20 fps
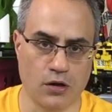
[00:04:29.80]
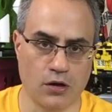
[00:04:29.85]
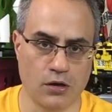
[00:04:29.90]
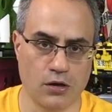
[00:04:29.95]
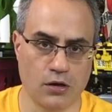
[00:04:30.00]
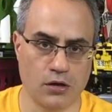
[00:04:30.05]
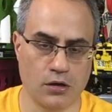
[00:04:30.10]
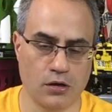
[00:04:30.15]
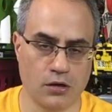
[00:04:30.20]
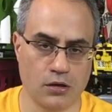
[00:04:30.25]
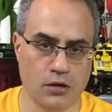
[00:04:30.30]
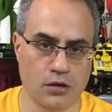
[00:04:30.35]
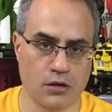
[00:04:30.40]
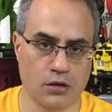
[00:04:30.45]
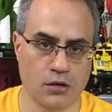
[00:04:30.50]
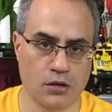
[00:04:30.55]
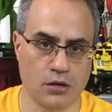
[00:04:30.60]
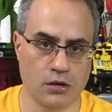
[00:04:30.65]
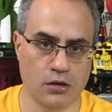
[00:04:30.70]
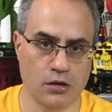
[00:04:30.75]

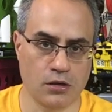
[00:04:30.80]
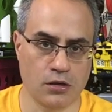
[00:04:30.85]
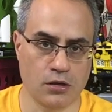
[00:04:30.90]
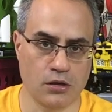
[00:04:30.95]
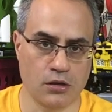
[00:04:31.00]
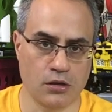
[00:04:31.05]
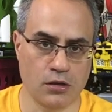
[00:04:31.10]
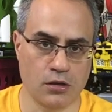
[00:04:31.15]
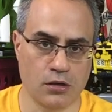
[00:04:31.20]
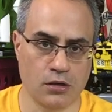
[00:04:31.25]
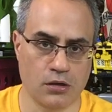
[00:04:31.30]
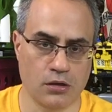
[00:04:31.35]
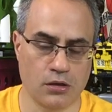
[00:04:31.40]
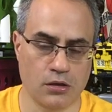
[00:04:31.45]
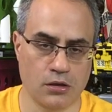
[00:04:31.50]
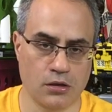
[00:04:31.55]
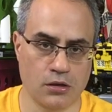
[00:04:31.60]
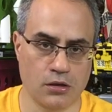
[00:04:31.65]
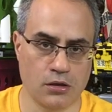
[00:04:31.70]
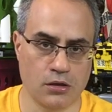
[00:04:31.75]

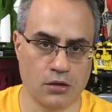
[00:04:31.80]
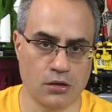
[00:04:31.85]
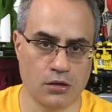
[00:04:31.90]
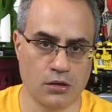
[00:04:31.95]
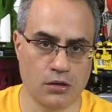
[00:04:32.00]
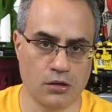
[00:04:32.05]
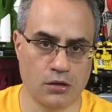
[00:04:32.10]
This person isn't speaking.